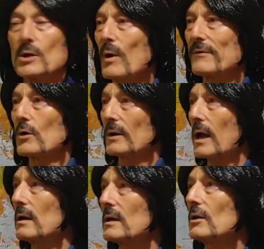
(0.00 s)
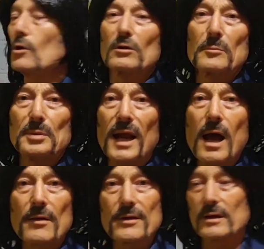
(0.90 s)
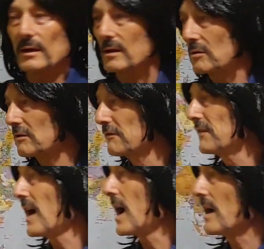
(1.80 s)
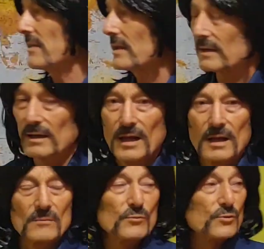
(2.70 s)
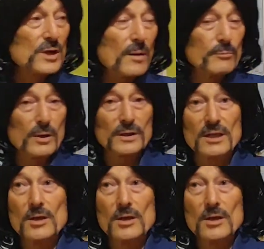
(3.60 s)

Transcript: you have your uncle, your brother, your father, somebody